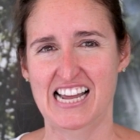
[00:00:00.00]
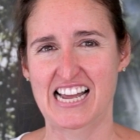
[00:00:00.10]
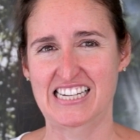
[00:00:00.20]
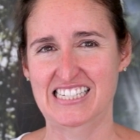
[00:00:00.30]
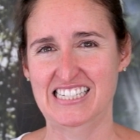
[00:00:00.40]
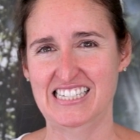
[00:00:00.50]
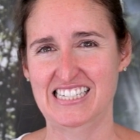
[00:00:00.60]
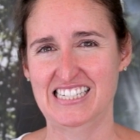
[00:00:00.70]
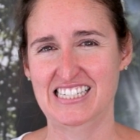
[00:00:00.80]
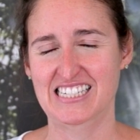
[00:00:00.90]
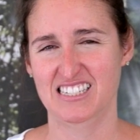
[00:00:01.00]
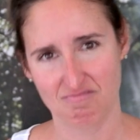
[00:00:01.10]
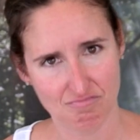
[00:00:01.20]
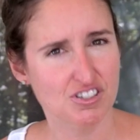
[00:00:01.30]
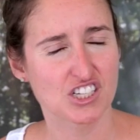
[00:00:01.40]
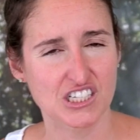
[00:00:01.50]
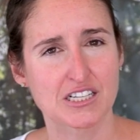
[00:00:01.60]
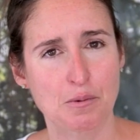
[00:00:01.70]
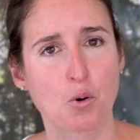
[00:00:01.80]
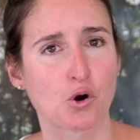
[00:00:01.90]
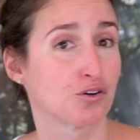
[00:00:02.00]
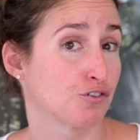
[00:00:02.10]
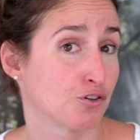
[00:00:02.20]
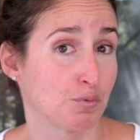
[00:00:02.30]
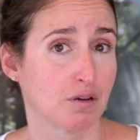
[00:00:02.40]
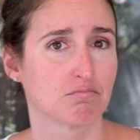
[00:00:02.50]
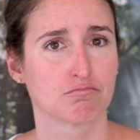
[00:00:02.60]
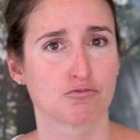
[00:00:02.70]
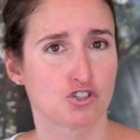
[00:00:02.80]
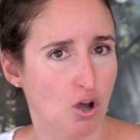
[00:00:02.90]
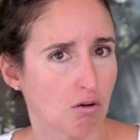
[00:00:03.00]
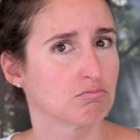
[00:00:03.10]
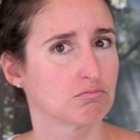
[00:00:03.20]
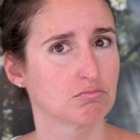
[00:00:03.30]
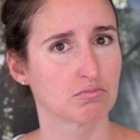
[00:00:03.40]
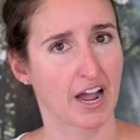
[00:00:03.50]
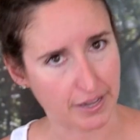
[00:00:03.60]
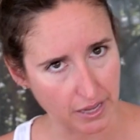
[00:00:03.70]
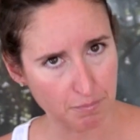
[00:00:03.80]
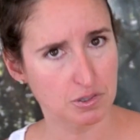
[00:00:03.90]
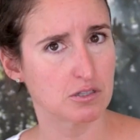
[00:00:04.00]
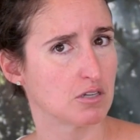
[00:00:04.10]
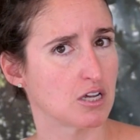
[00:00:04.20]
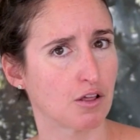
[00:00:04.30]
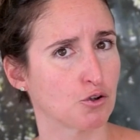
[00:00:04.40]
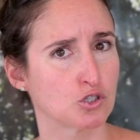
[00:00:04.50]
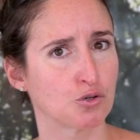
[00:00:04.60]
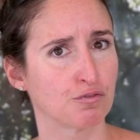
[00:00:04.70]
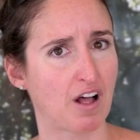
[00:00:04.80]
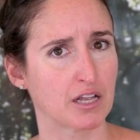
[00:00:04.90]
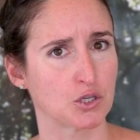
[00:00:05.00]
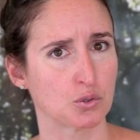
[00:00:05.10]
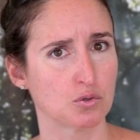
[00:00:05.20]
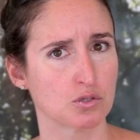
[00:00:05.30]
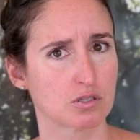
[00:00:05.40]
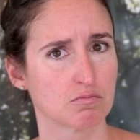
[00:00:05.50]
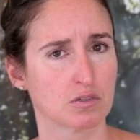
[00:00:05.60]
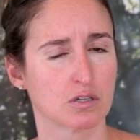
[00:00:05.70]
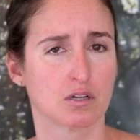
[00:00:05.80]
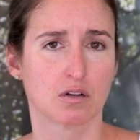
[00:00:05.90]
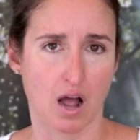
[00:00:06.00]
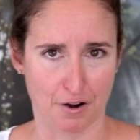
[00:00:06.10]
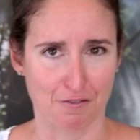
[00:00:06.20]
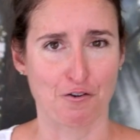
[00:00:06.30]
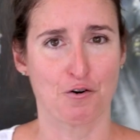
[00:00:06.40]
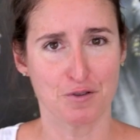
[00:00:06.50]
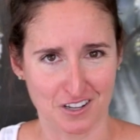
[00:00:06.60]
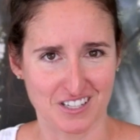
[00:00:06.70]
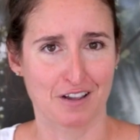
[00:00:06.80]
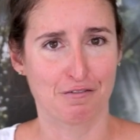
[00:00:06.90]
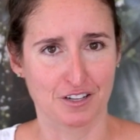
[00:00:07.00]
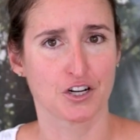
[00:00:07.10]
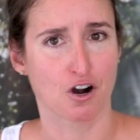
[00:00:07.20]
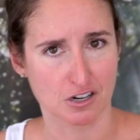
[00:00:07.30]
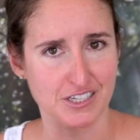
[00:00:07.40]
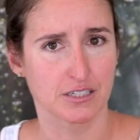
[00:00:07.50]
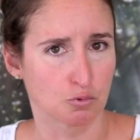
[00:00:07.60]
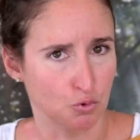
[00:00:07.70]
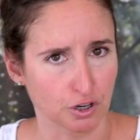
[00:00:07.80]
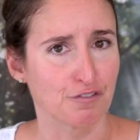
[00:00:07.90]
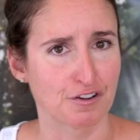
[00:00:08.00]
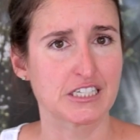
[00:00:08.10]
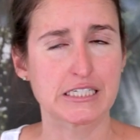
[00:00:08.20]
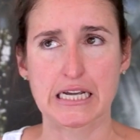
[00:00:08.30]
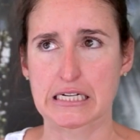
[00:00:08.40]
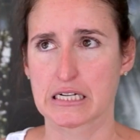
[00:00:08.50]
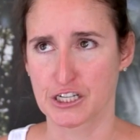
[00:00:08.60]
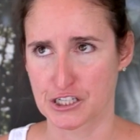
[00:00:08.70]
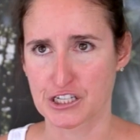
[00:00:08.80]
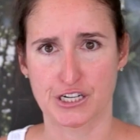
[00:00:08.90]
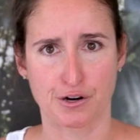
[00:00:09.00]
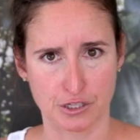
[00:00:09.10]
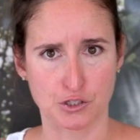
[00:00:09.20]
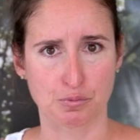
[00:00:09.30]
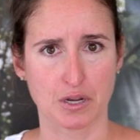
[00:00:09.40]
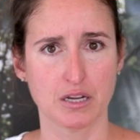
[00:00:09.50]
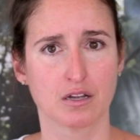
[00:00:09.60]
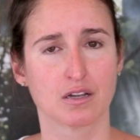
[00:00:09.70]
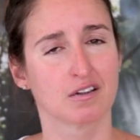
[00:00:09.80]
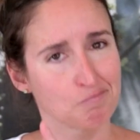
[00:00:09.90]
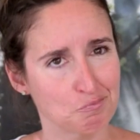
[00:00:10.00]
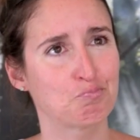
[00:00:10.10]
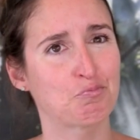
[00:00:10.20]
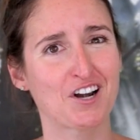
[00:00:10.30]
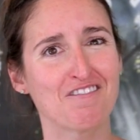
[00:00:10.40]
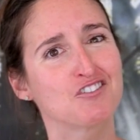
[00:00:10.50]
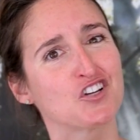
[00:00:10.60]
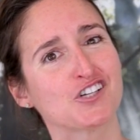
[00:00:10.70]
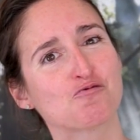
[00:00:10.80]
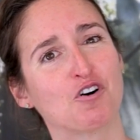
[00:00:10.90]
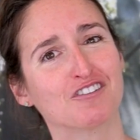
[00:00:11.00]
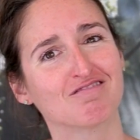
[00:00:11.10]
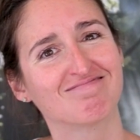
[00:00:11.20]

and this is important to me. So I kept the other 2 values, however, because I feel they are still relevant and necessary to me, but I've changed one.